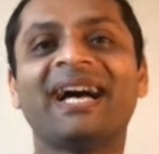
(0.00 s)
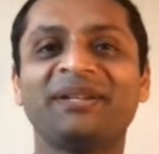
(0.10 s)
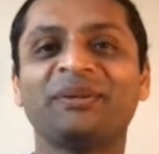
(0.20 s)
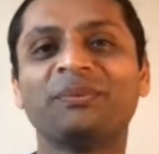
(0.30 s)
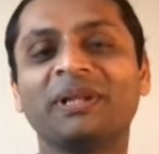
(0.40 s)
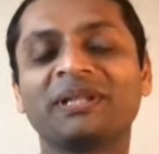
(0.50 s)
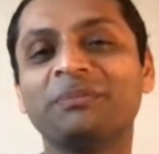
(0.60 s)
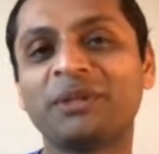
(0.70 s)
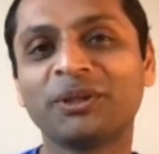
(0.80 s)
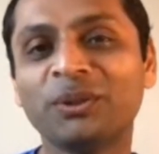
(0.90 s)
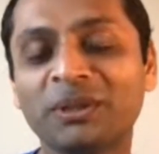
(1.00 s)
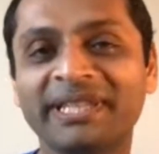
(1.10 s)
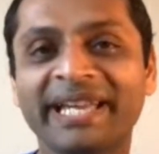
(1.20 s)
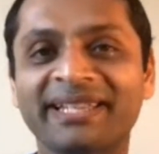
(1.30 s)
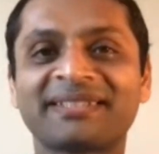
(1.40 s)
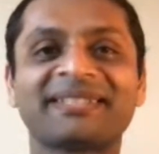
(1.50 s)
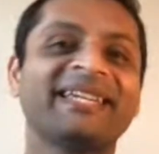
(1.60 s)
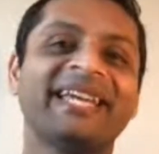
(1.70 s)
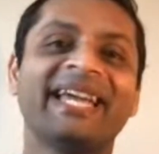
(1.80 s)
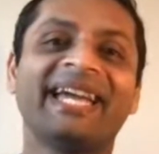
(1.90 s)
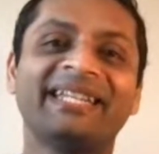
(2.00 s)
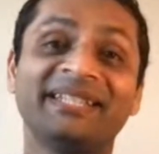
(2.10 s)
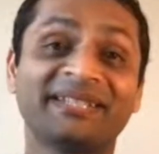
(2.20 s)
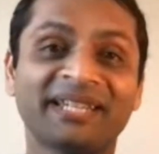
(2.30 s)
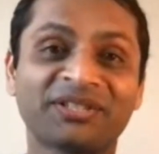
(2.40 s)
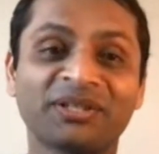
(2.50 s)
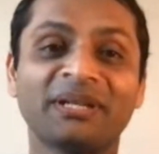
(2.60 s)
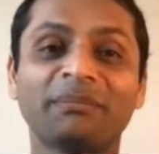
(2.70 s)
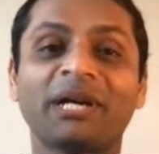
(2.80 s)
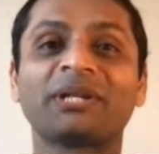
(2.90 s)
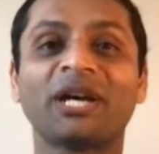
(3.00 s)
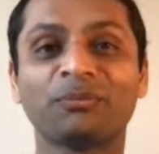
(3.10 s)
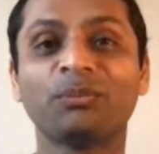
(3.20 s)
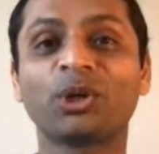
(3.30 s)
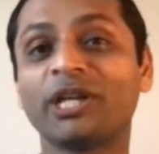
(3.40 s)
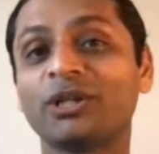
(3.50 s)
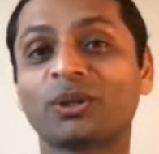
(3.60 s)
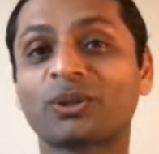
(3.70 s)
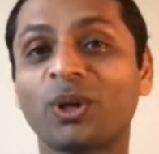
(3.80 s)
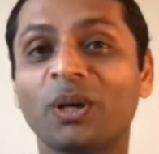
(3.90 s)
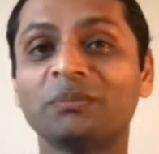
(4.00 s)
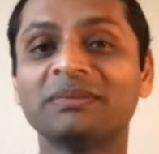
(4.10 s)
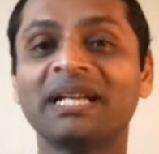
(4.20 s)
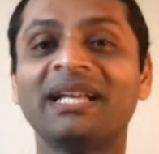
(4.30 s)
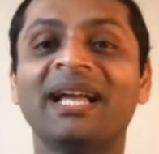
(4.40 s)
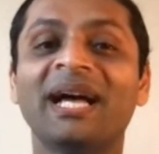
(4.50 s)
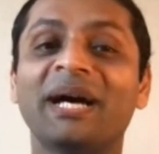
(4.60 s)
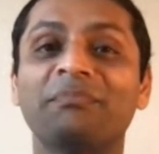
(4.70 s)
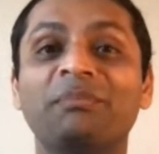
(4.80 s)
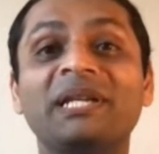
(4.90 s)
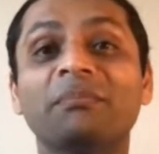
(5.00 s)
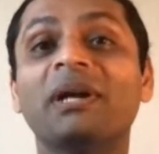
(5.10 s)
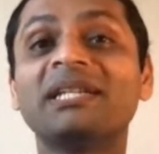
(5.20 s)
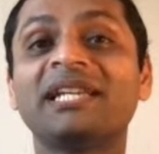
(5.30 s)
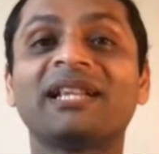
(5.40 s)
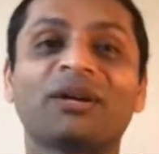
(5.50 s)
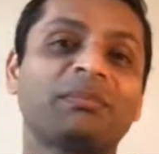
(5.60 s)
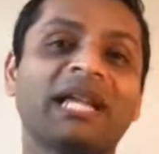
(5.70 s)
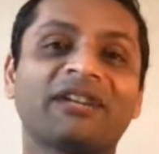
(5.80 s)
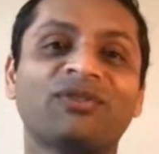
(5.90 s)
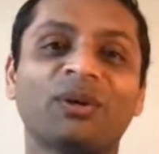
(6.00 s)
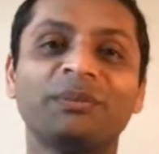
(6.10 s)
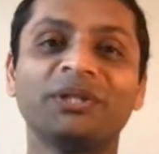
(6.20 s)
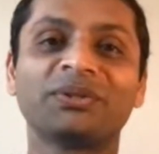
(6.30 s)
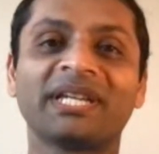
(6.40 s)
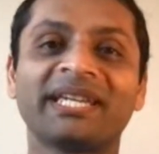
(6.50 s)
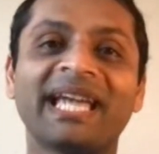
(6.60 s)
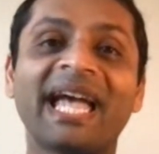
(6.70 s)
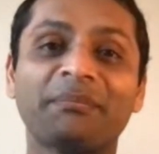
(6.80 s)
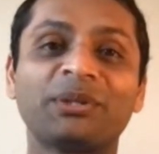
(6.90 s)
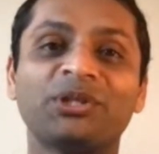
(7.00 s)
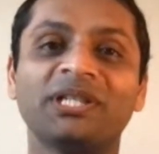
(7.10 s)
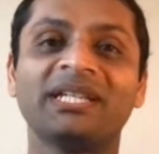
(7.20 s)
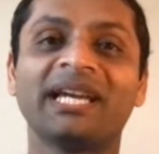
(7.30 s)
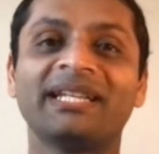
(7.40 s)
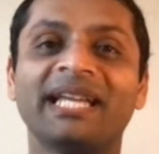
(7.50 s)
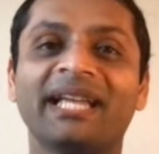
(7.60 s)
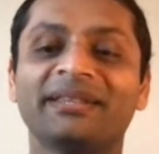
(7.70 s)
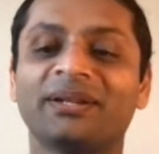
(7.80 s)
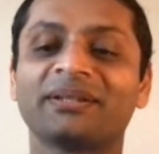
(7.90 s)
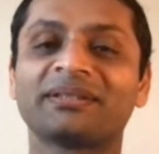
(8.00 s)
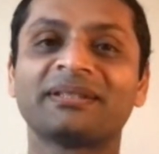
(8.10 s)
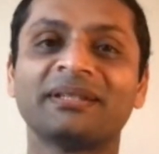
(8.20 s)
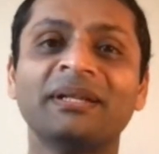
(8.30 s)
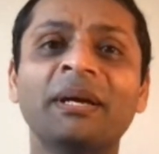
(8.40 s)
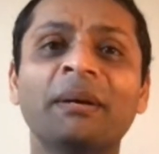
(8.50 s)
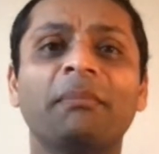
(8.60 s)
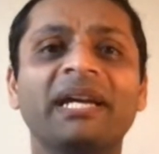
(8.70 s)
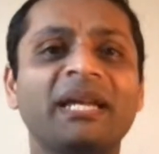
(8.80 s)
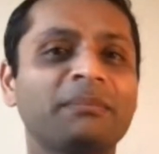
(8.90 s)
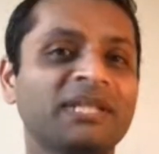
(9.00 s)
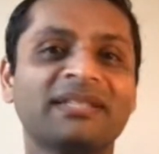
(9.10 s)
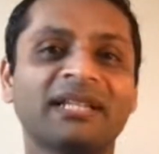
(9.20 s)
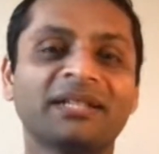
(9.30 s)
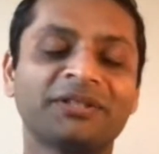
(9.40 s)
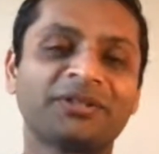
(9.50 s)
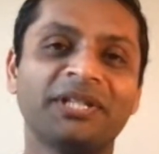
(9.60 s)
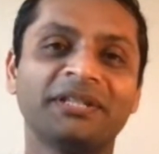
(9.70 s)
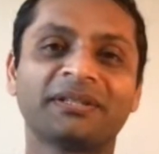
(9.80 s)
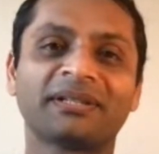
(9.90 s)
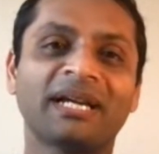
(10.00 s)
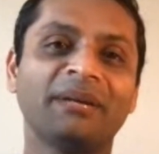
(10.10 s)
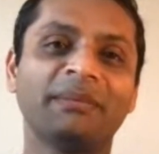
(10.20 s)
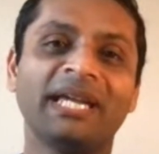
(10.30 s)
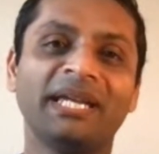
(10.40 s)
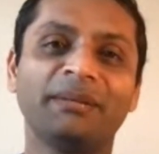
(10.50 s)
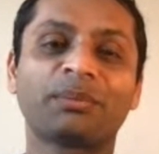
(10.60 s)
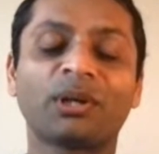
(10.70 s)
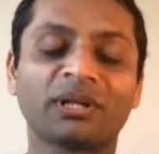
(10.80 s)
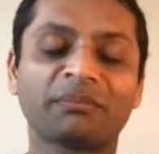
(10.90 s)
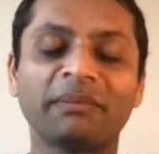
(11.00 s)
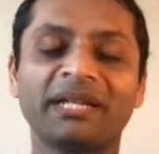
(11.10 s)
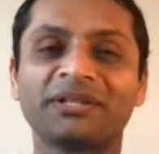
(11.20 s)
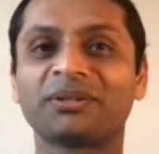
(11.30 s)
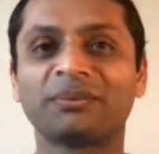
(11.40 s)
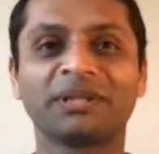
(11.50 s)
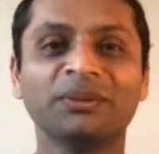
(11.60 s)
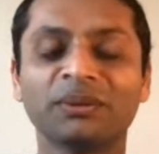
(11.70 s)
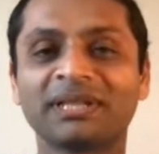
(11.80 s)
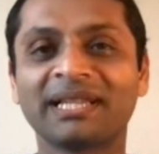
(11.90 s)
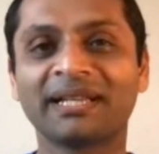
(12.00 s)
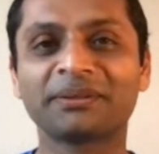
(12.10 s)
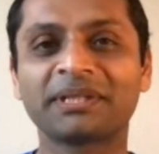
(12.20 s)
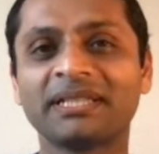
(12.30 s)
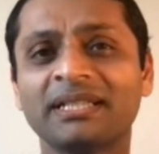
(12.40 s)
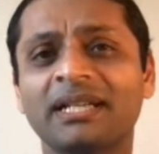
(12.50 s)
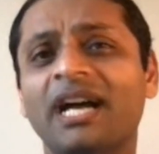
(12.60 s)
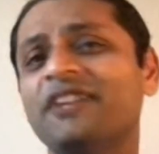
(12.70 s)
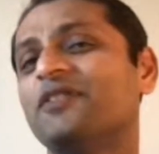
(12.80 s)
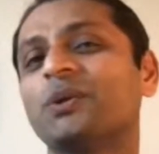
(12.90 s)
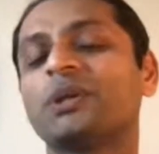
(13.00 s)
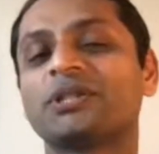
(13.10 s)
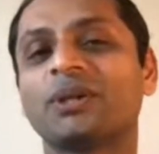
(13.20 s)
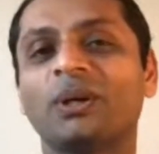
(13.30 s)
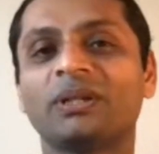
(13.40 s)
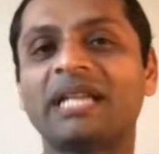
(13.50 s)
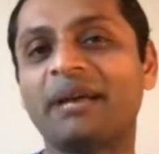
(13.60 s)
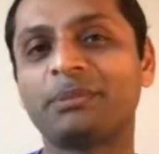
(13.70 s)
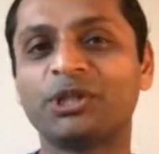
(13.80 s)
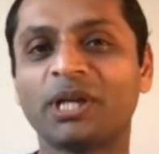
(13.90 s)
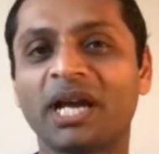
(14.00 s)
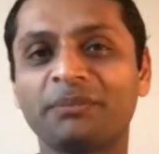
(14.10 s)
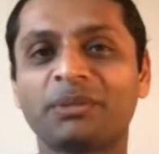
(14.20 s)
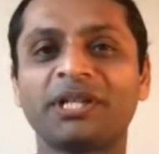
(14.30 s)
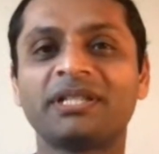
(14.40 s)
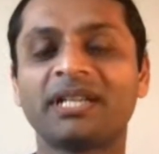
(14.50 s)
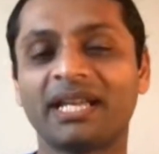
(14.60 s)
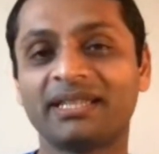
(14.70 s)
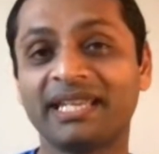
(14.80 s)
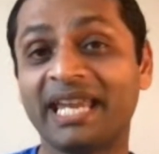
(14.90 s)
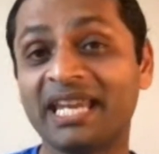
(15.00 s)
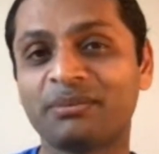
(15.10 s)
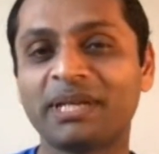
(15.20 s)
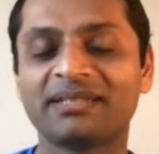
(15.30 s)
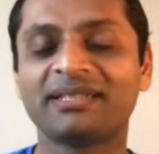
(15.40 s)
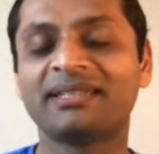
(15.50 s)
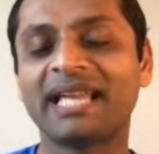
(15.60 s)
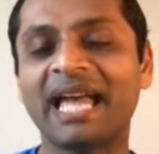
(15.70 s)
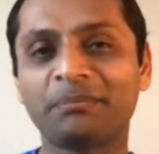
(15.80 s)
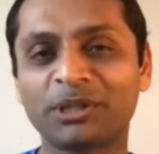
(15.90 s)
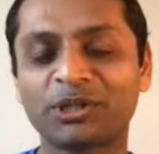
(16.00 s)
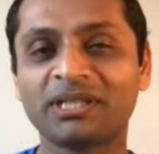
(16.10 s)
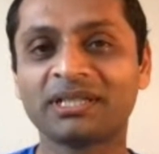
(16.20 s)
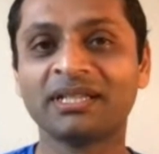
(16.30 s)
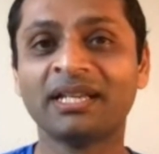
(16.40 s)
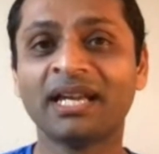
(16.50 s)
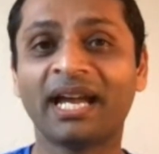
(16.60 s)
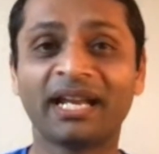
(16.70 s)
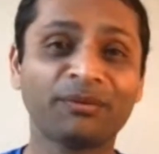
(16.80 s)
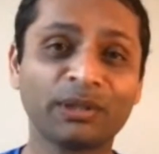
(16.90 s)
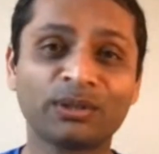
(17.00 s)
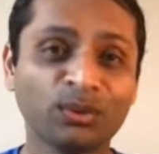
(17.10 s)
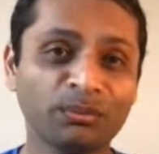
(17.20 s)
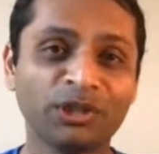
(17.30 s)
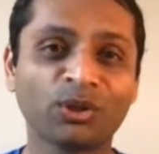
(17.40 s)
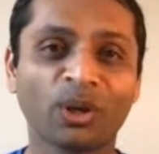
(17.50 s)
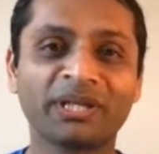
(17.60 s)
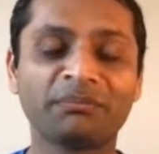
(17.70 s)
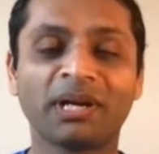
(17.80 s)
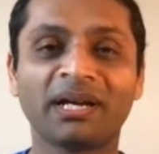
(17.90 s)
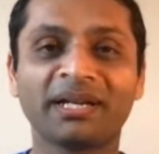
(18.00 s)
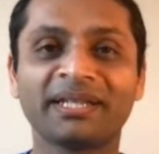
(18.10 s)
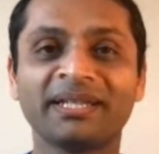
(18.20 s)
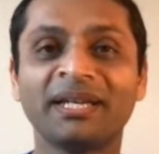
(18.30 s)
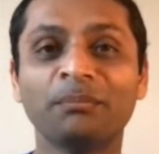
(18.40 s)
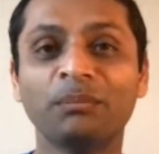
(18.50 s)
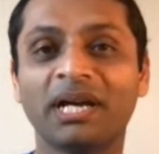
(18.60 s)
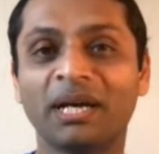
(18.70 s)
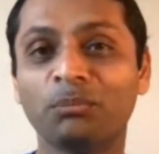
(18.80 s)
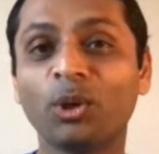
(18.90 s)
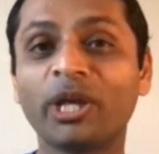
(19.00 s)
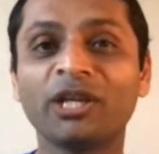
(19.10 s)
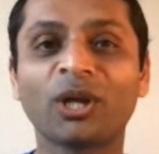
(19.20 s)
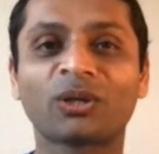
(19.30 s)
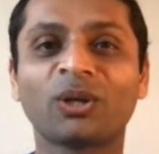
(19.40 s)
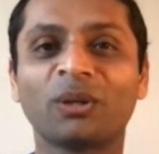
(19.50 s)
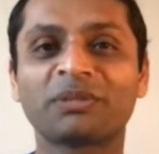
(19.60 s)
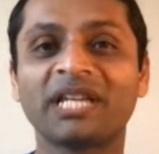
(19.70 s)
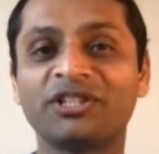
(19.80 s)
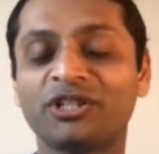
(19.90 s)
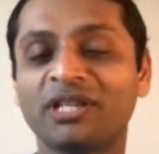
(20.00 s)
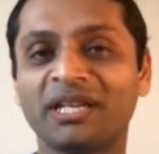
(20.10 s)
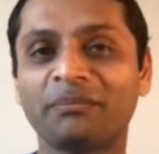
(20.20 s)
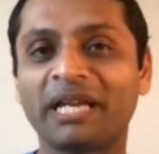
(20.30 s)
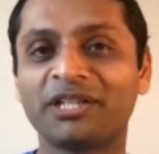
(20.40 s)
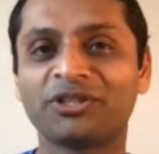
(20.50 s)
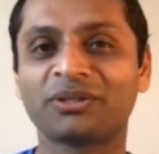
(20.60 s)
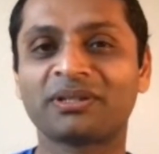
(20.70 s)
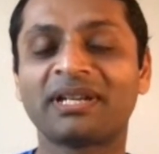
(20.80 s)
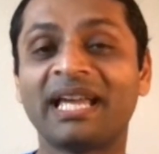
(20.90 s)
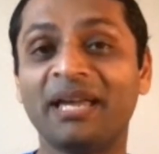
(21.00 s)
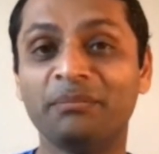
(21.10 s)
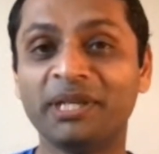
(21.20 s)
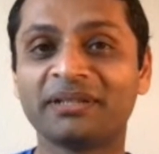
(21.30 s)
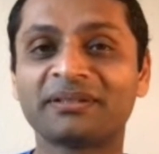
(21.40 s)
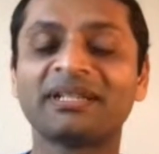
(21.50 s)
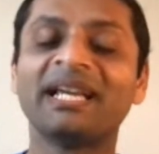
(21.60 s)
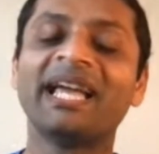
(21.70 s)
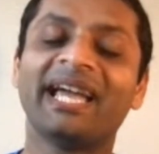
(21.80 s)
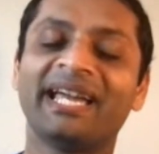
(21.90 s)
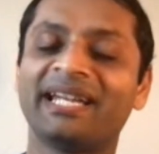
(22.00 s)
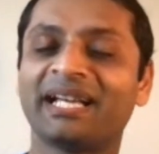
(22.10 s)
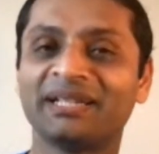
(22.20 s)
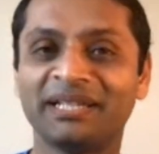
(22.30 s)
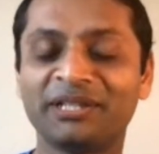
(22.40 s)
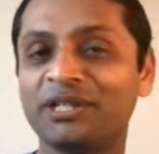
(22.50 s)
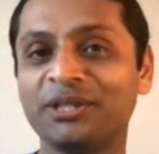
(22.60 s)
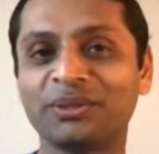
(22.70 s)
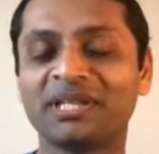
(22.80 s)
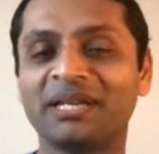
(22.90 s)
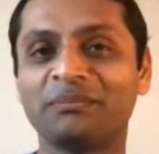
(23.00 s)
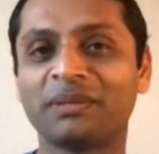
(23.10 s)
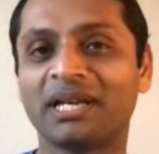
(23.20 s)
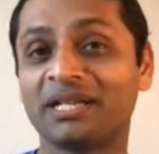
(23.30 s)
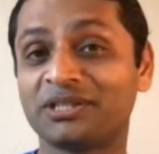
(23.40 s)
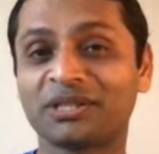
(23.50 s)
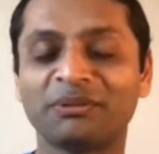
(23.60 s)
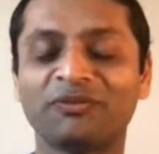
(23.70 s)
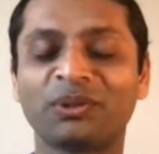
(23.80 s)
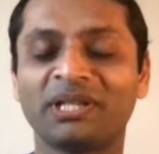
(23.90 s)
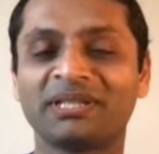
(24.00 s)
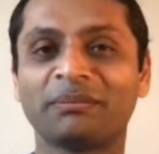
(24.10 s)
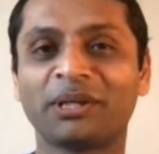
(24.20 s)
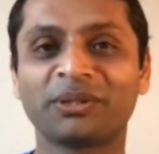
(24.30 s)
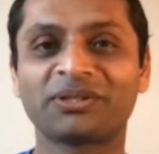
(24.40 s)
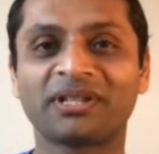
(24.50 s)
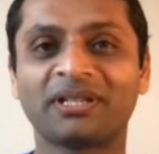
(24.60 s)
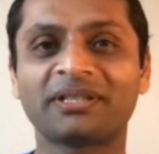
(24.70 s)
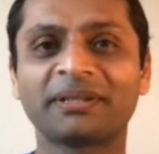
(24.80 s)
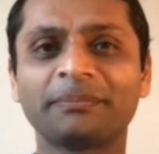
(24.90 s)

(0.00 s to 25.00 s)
Hi, welcome to Google Next and the session about how Booking dot com uh, built a multi-cloud platform using Apigee and Anthos. My name is Nandan Sridhar. I'm a product manager with Google Cloud. I focus on Apigee Hybrid and the gateways in Apigee. And I will soon be joined by uh, Booking dot com's engineering manager, Emir, and I'll introduce him uh, just before he's about to start.